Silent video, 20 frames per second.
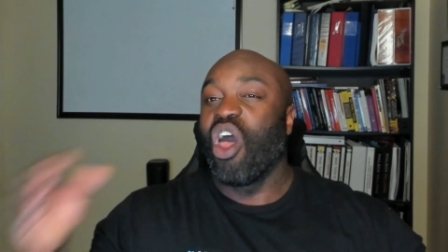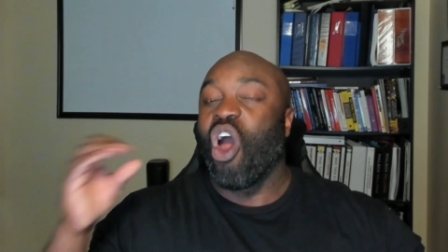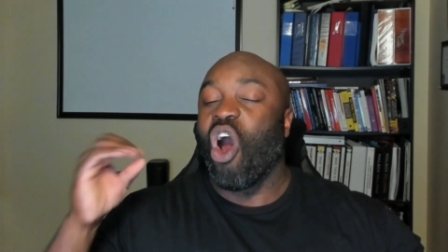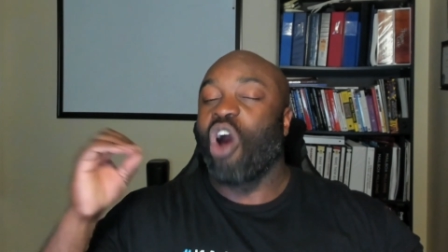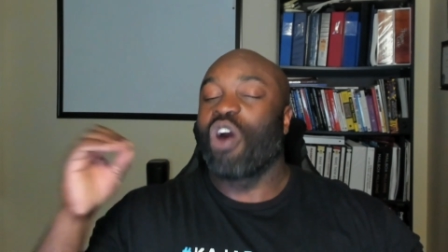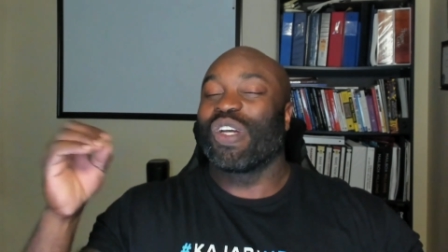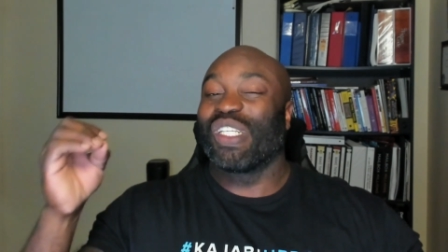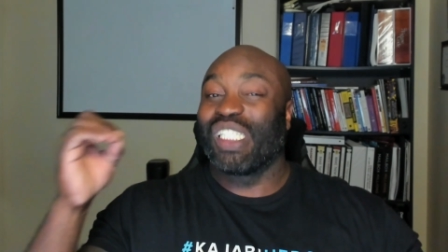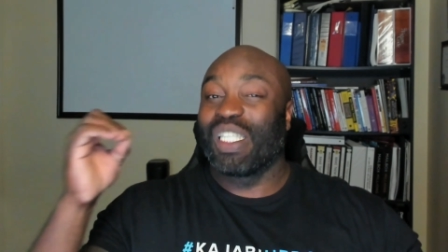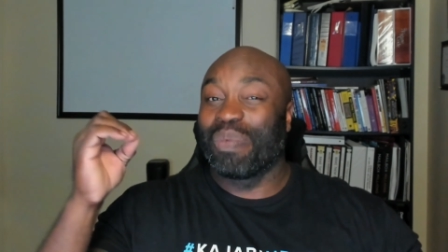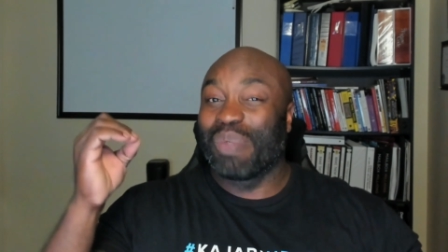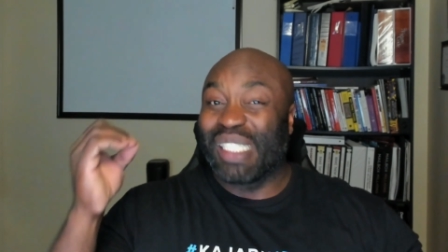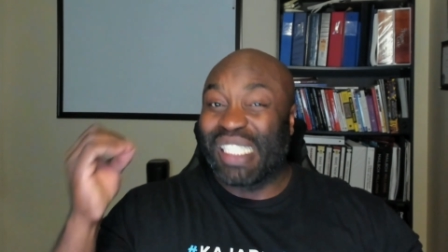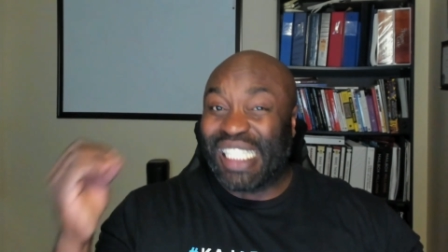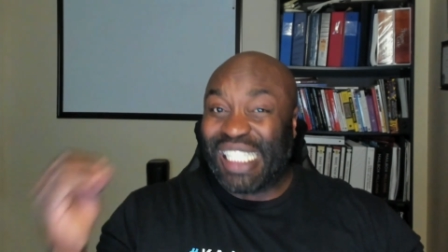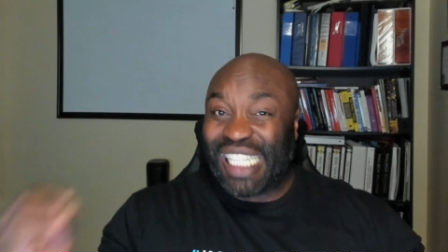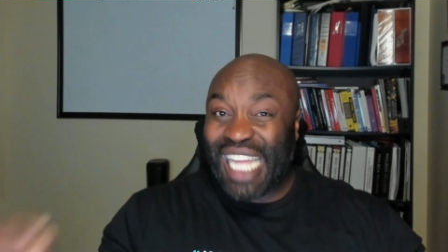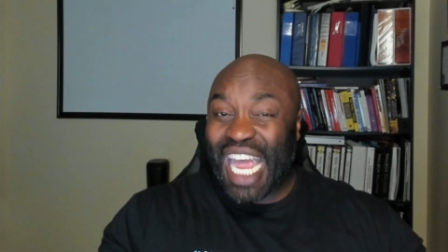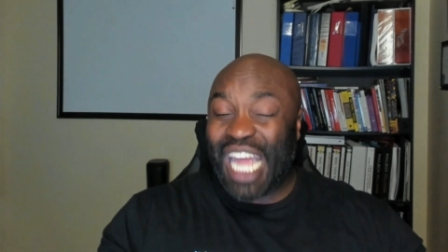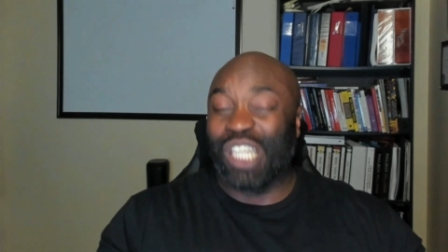are
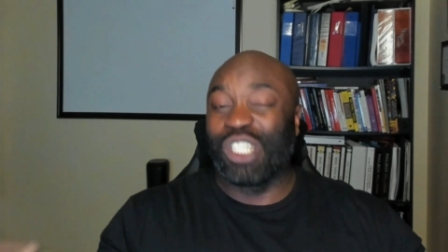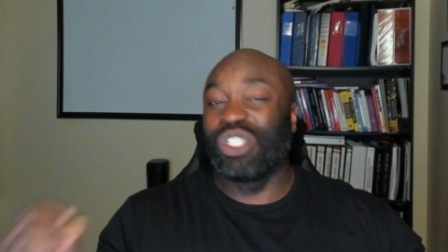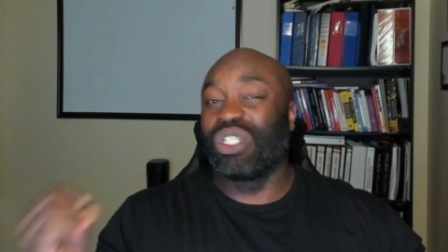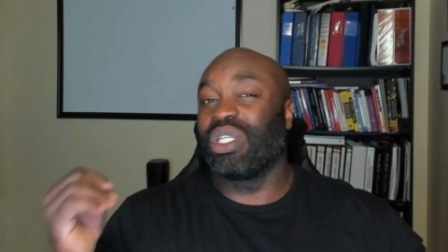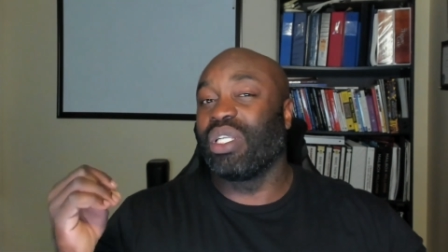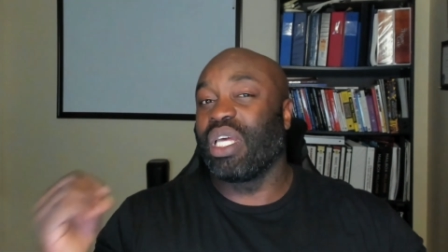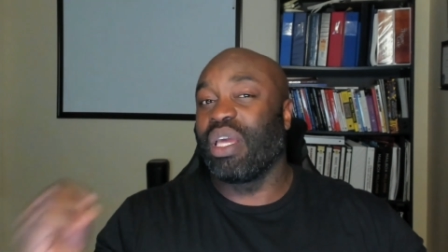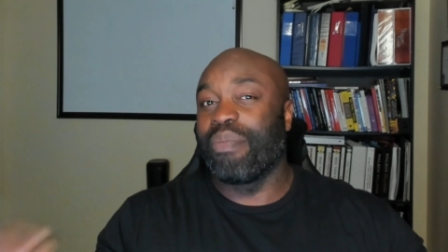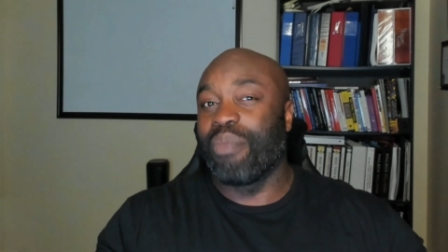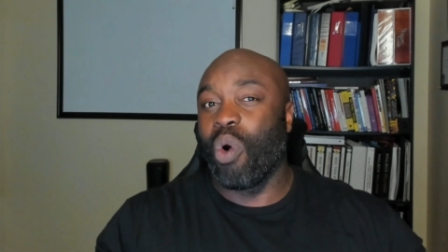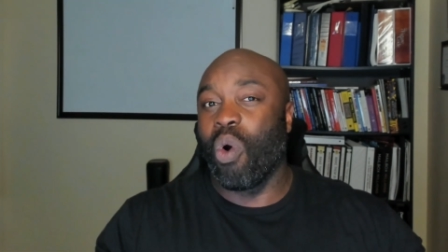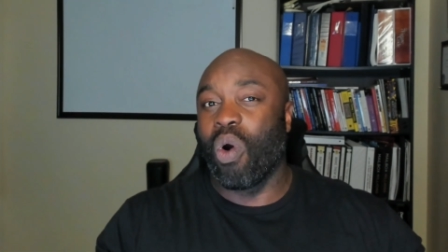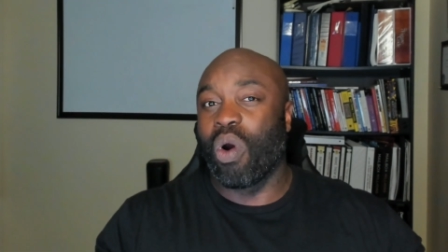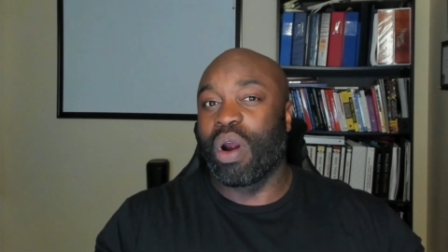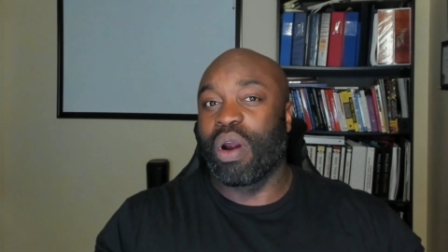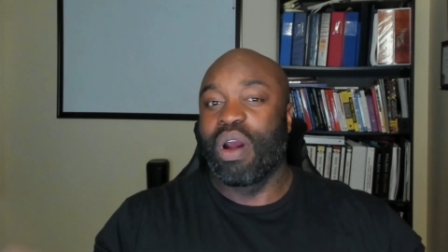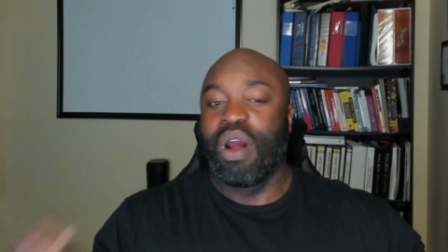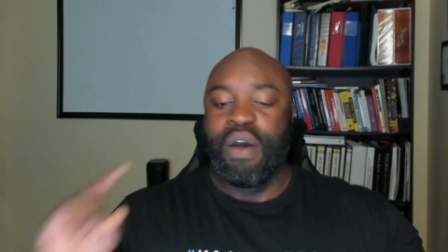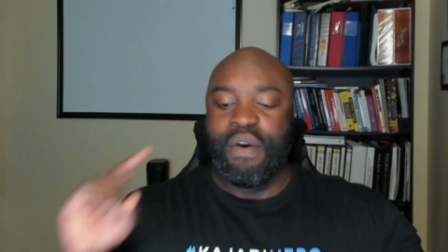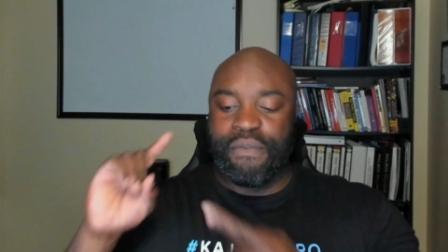substantially
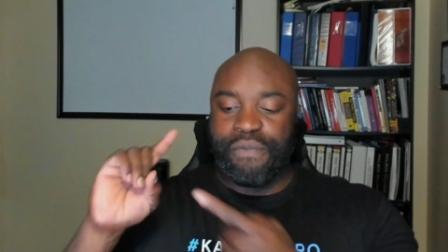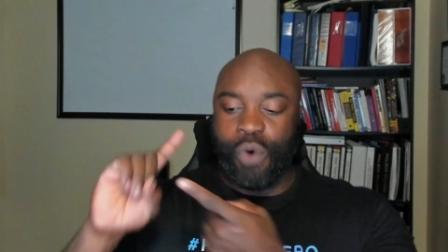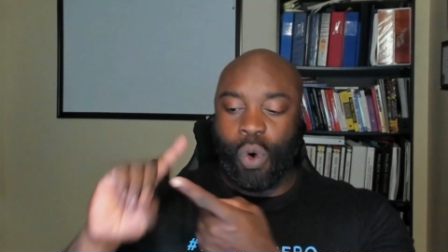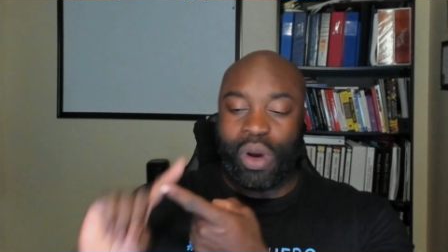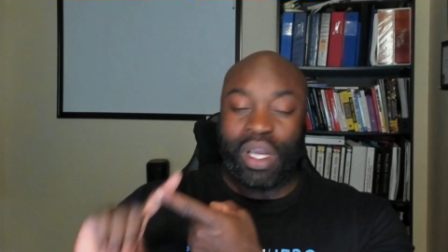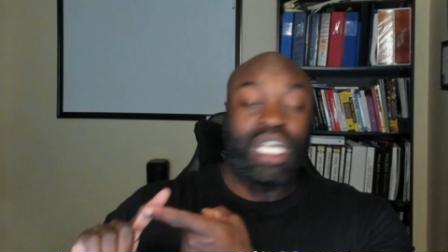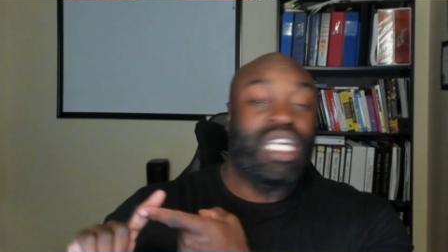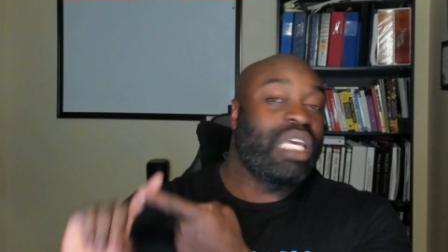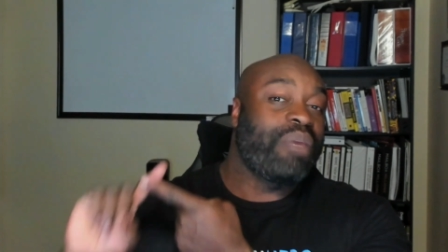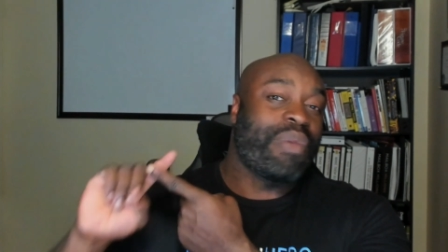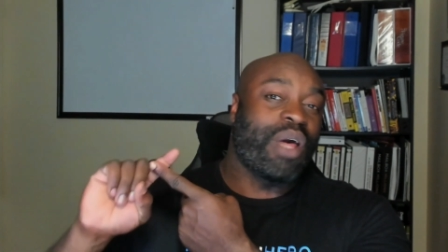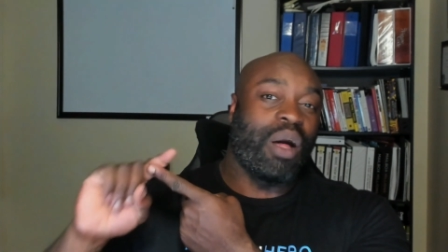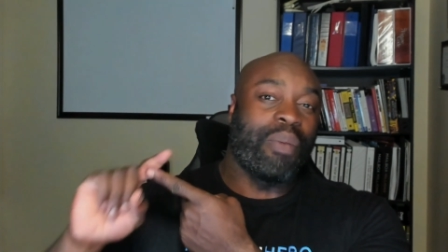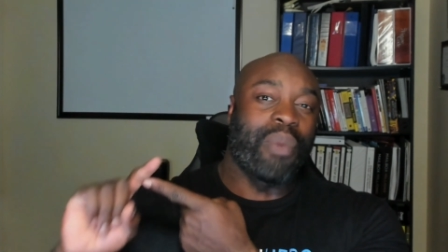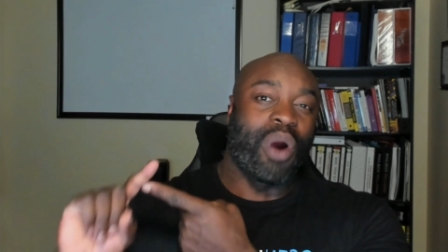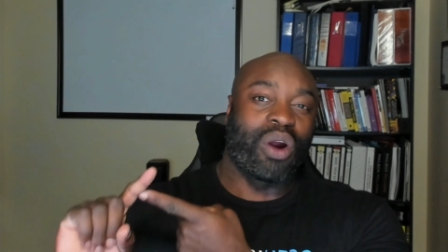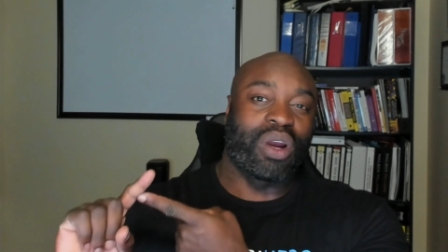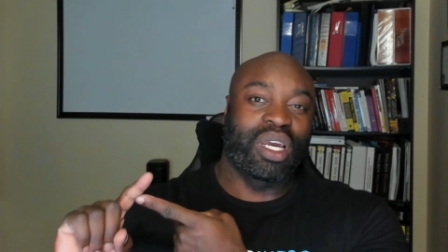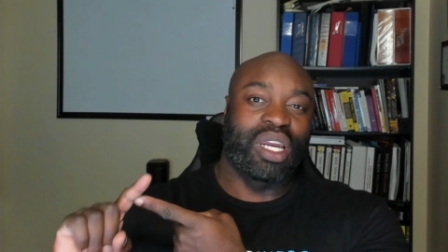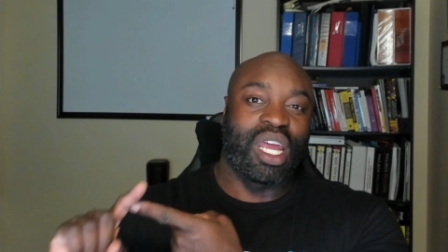more for email
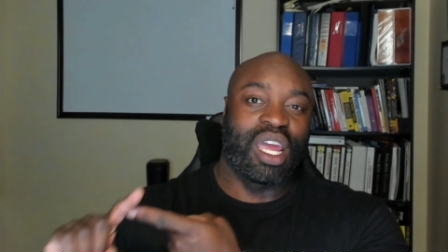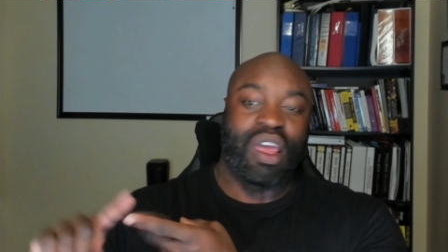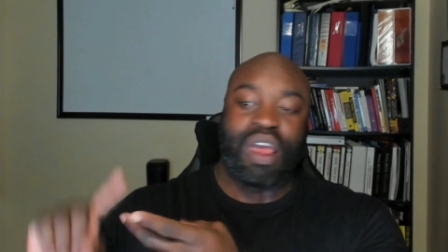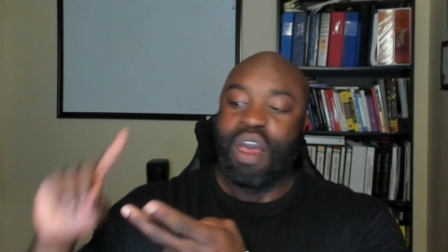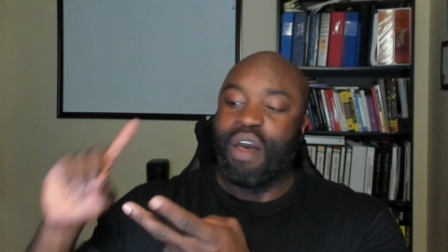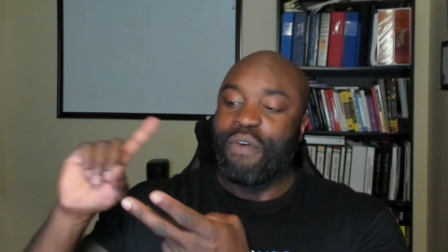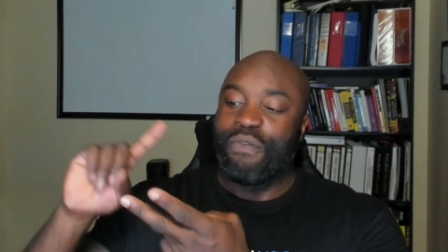marketing,